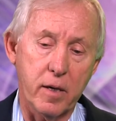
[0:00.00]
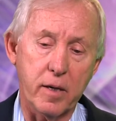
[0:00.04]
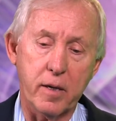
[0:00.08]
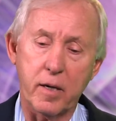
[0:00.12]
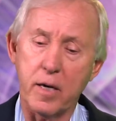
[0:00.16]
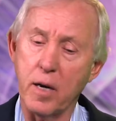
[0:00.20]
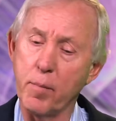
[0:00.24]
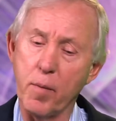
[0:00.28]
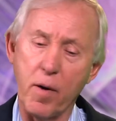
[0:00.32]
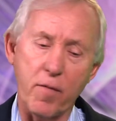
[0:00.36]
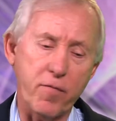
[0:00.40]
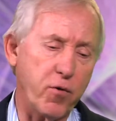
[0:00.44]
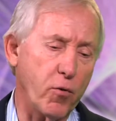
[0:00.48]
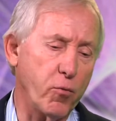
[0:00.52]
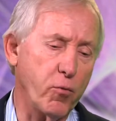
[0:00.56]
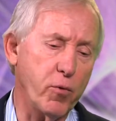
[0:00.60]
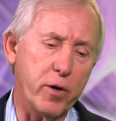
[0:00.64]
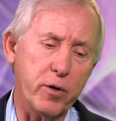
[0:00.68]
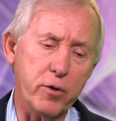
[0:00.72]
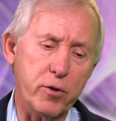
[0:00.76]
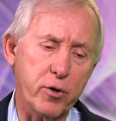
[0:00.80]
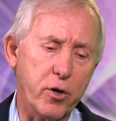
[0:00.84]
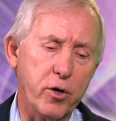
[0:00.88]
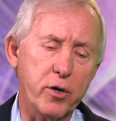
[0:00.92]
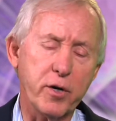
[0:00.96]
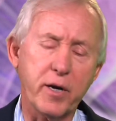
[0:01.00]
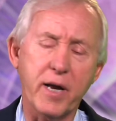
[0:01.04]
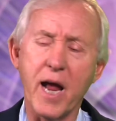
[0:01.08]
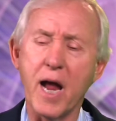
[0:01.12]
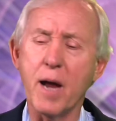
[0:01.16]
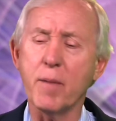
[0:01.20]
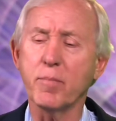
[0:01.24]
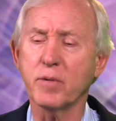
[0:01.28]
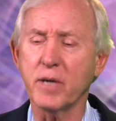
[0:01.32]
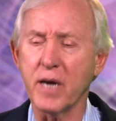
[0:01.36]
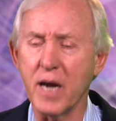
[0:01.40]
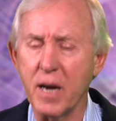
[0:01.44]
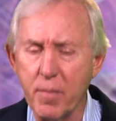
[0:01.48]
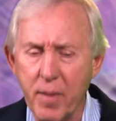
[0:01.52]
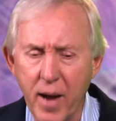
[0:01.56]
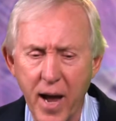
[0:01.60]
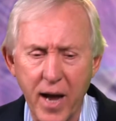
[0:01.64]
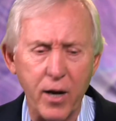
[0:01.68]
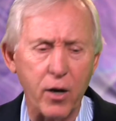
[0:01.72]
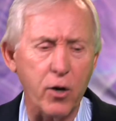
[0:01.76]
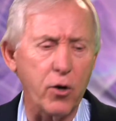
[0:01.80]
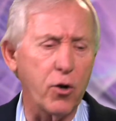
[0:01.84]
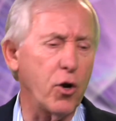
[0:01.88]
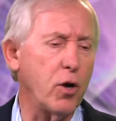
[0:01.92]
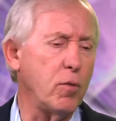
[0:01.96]
Come off a real good game. Team
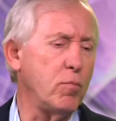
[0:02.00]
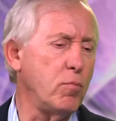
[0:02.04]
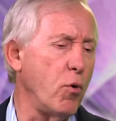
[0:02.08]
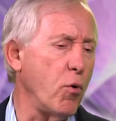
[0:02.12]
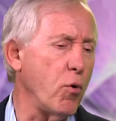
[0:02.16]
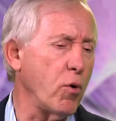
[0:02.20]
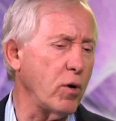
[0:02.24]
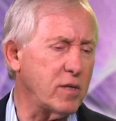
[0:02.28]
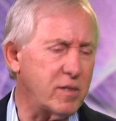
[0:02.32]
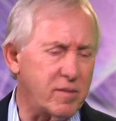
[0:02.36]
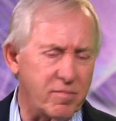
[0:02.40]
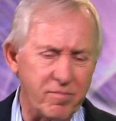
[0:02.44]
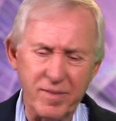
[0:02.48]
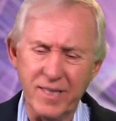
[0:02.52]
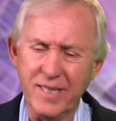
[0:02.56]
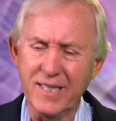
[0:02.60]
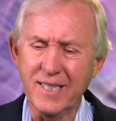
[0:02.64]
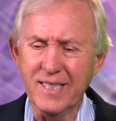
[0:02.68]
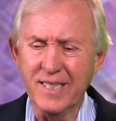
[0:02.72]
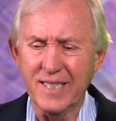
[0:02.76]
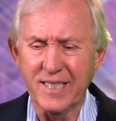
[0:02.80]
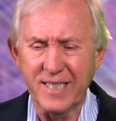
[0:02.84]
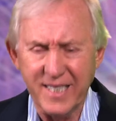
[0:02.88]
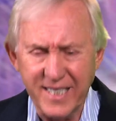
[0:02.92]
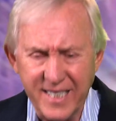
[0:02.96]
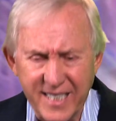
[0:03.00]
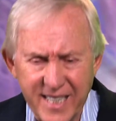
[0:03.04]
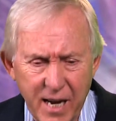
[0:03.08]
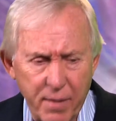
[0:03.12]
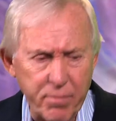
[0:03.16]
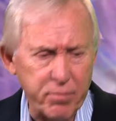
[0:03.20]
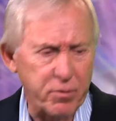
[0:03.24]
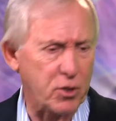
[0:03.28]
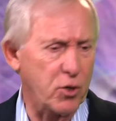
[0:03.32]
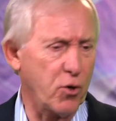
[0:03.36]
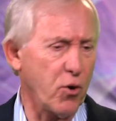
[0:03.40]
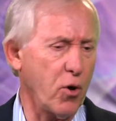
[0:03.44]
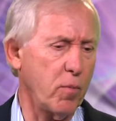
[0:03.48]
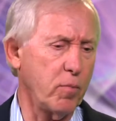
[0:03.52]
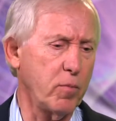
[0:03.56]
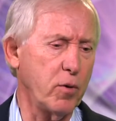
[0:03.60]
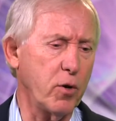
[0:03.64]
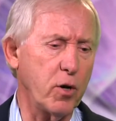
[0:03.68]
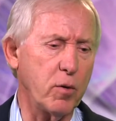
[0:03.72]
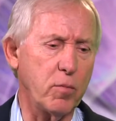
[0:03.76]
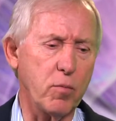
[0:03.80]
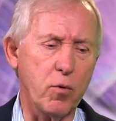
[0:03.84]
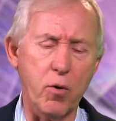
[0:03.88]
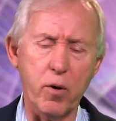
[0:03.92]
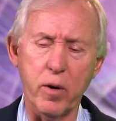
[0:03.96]
had a little more zip to him, a
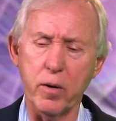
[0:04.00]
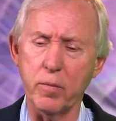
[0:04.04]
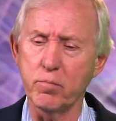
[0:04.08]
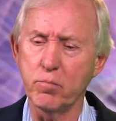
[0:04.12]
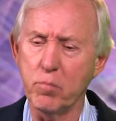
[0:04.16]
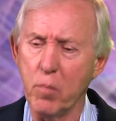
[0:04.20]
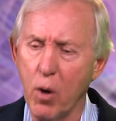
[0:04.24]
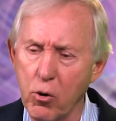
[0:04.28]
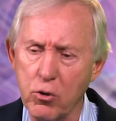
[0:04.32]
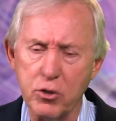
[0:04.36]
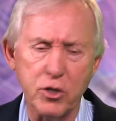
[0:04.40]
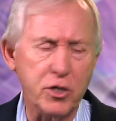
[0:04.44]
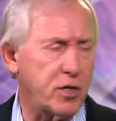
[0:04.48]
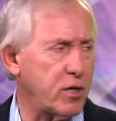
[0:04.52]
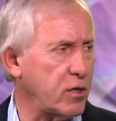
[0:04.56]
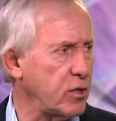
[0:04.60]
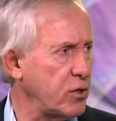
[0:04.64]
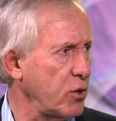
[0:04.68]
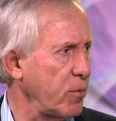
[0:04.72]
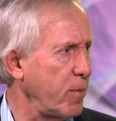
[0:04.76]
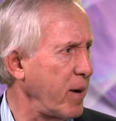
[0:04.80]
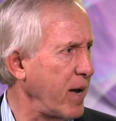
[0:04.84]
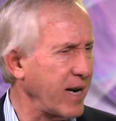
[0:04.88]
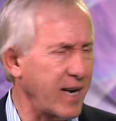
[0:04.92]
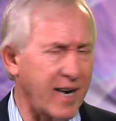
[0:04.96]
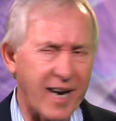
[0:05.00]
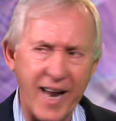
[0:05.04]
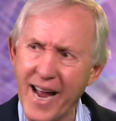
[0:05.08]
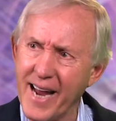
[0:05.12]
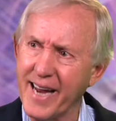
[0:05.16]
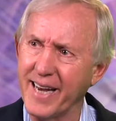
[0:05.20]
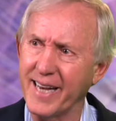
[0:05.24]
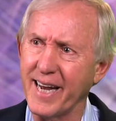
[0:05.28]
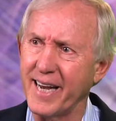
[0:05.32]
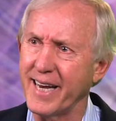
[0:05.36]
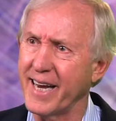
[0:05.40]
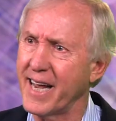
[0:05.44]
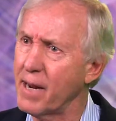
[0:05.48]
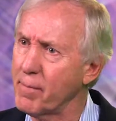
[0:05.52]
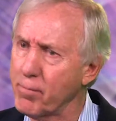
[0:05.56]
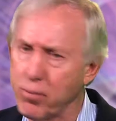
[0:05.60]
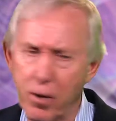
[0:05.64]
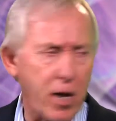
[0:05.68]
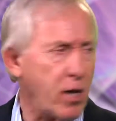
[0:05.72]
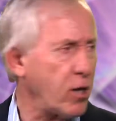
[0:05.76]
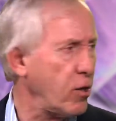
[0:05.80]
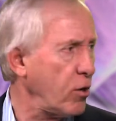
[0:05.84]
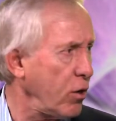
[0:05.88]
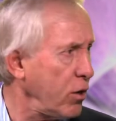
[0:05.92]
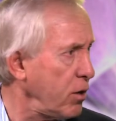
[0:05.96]
little more emotion to him. I liked it. You got to
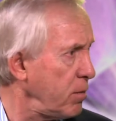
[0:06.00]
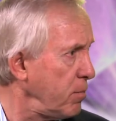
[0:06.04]
play with a little